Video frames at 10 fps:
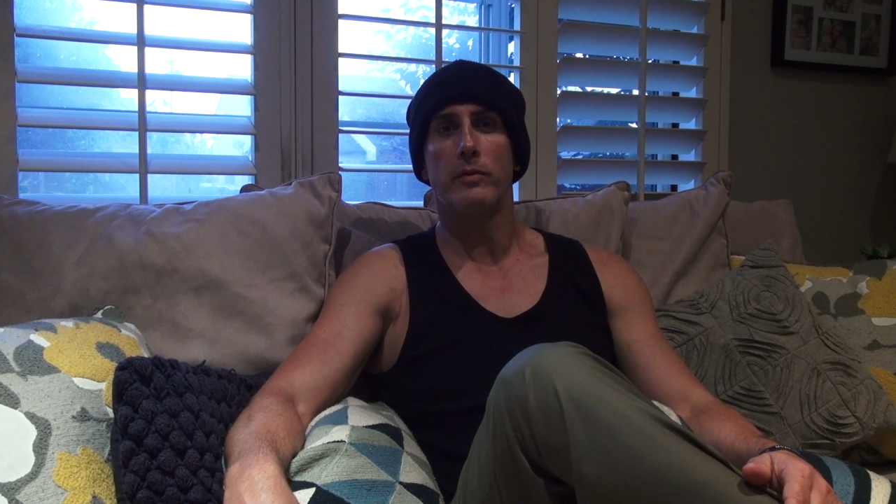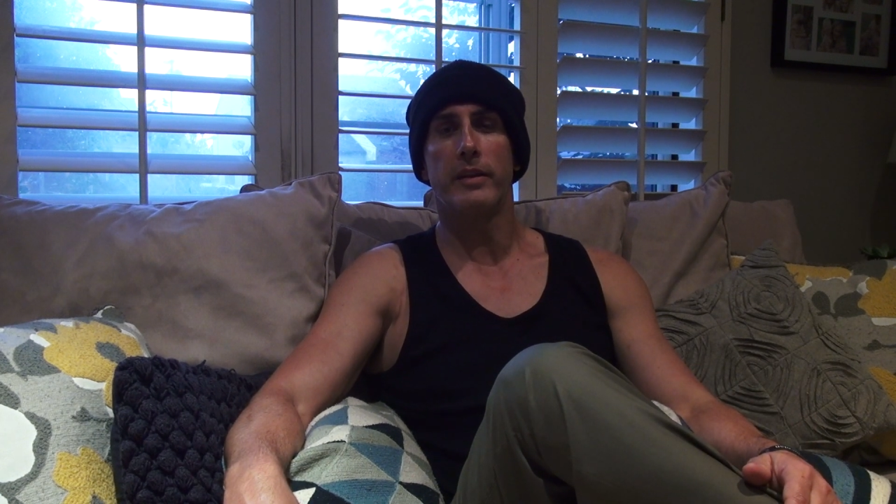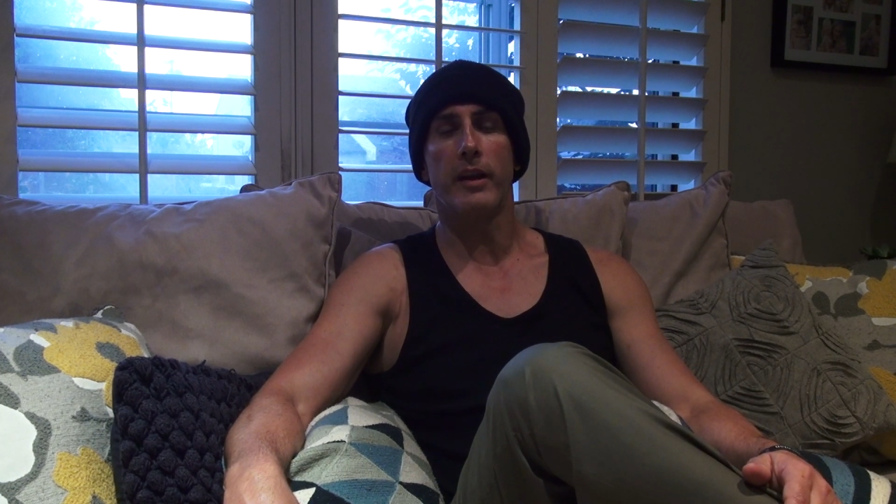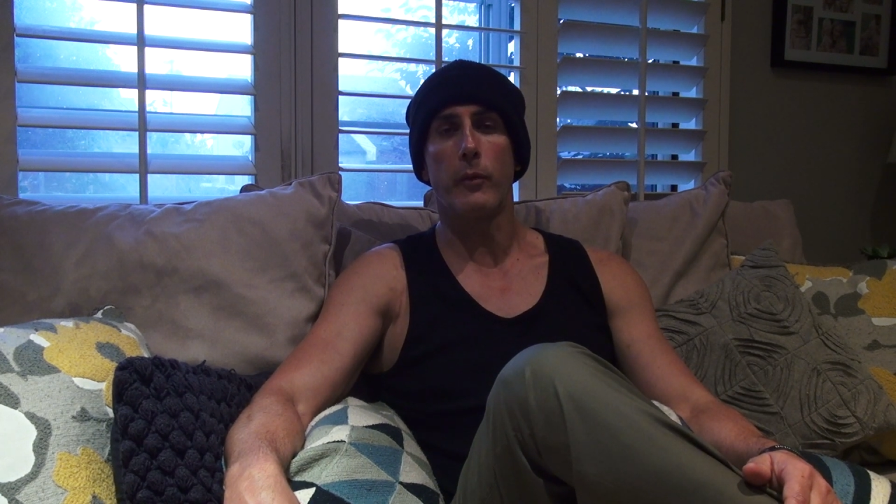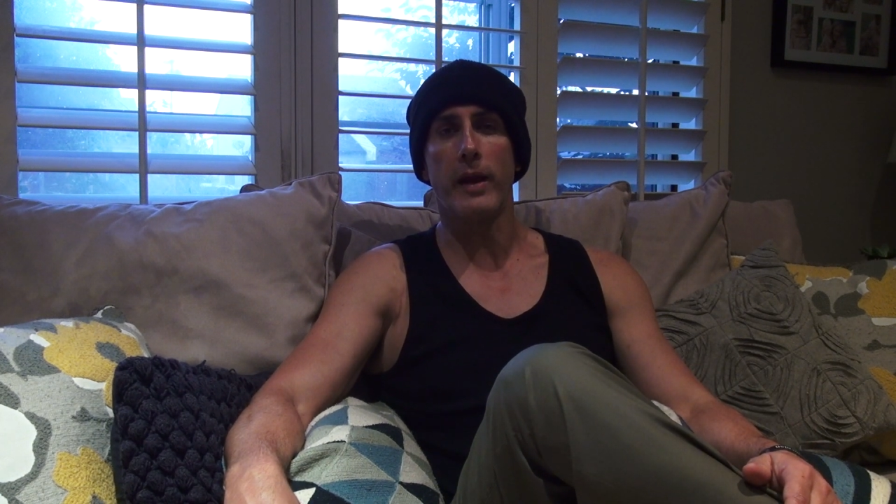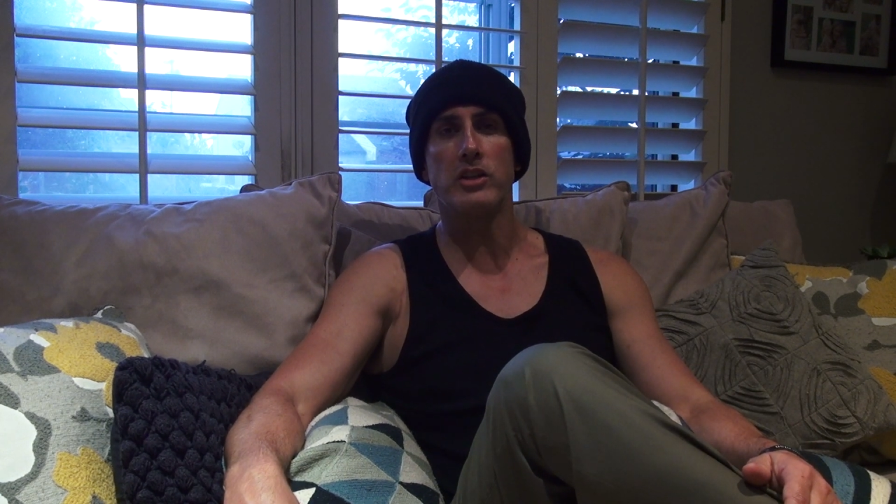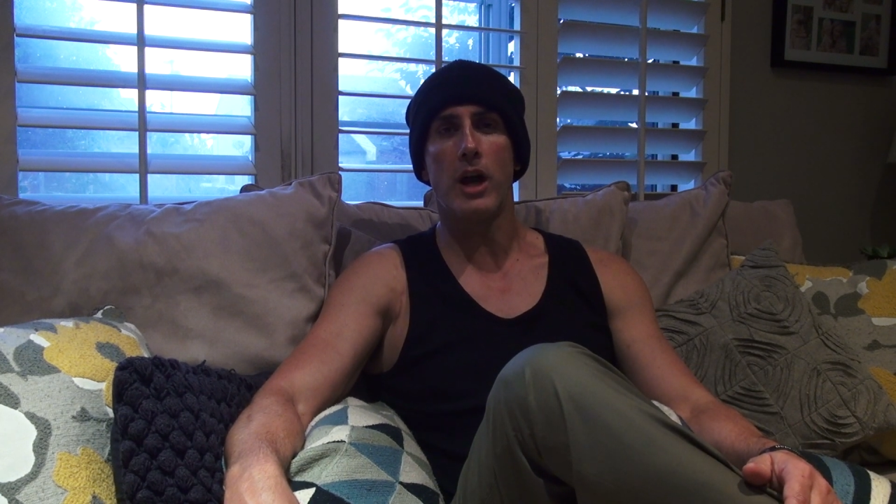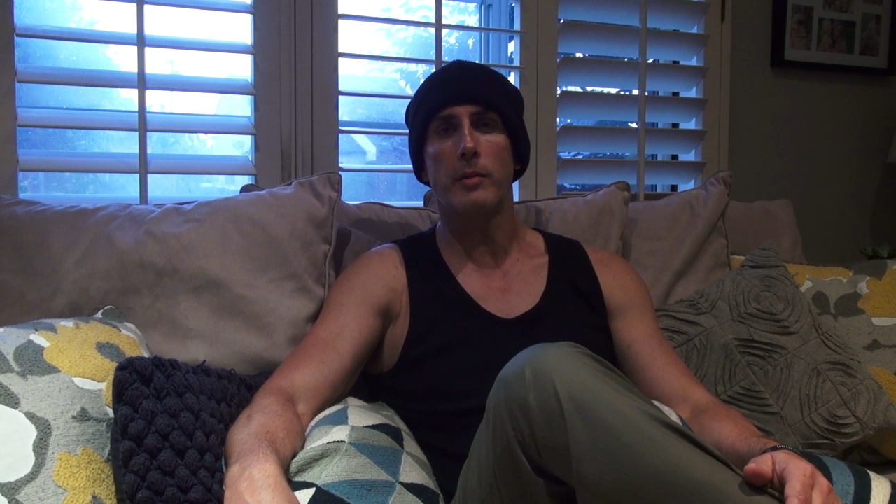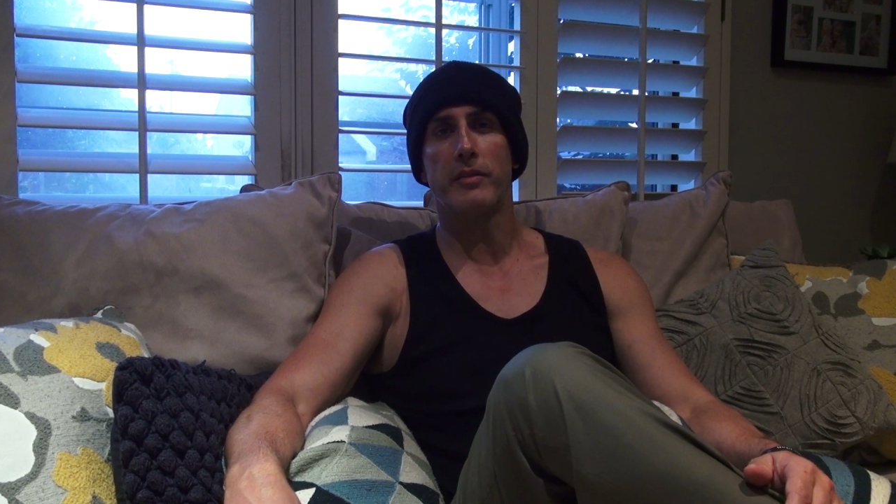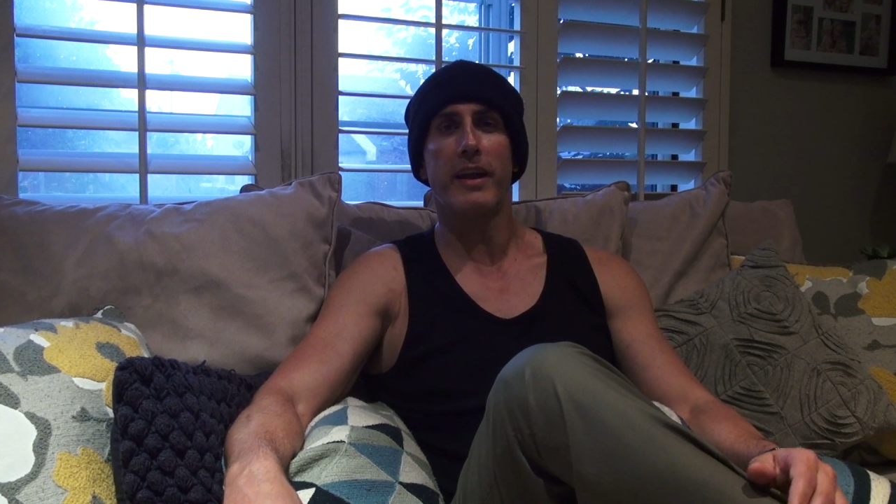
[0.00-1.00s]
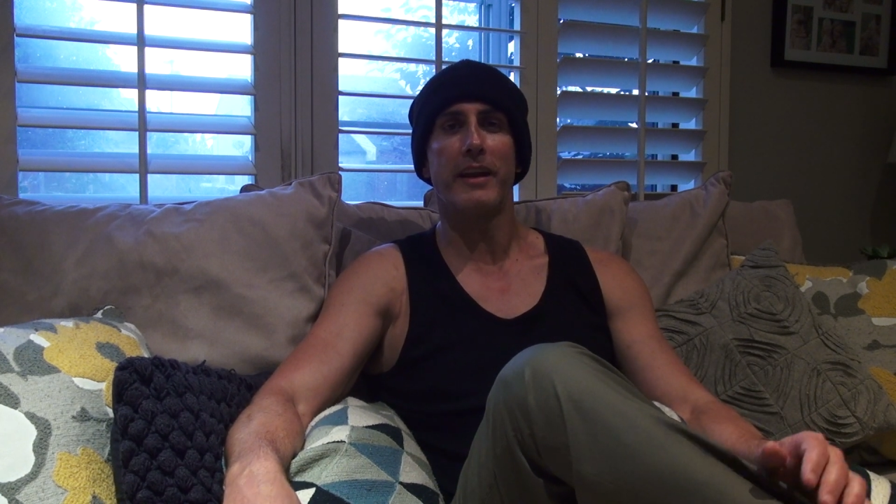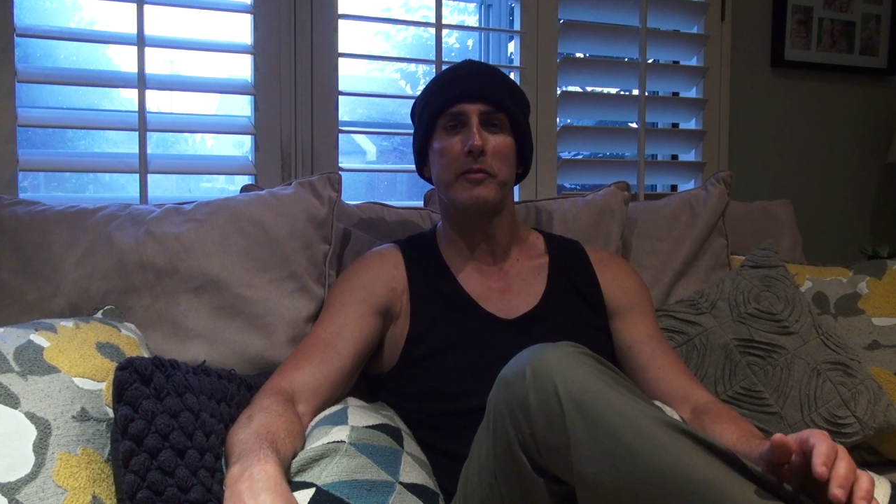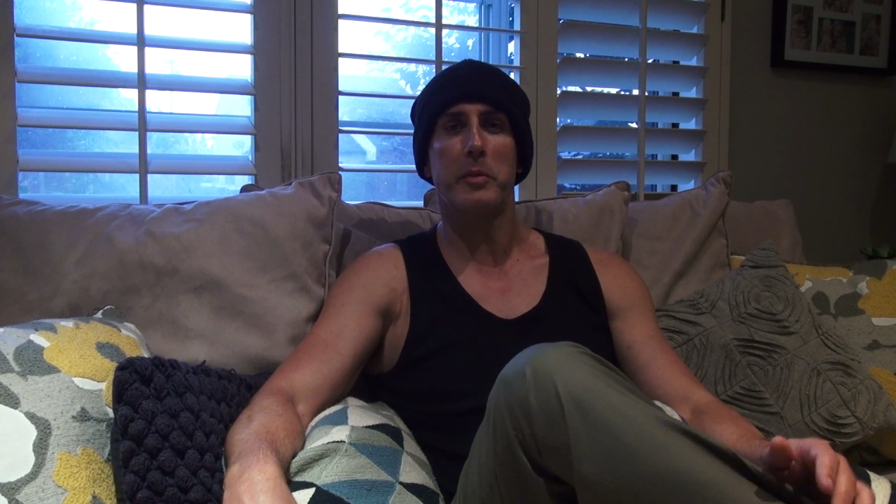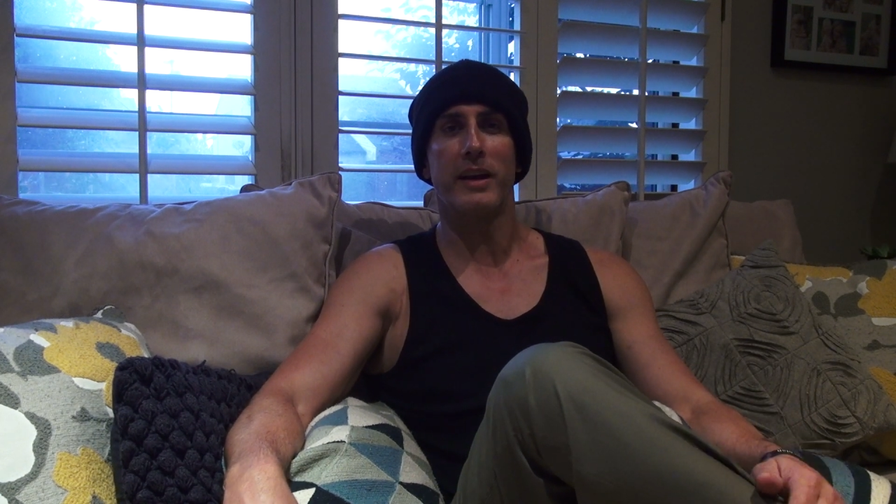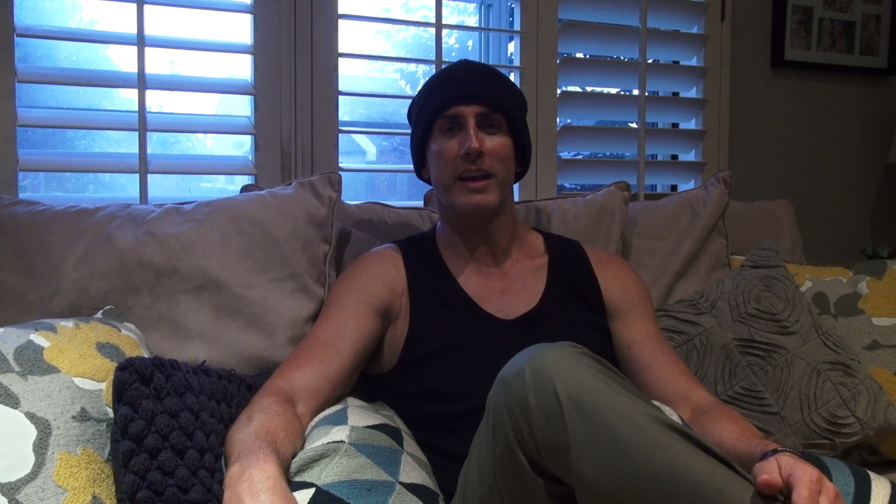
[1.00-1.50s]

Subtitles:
did a great job of getting everybody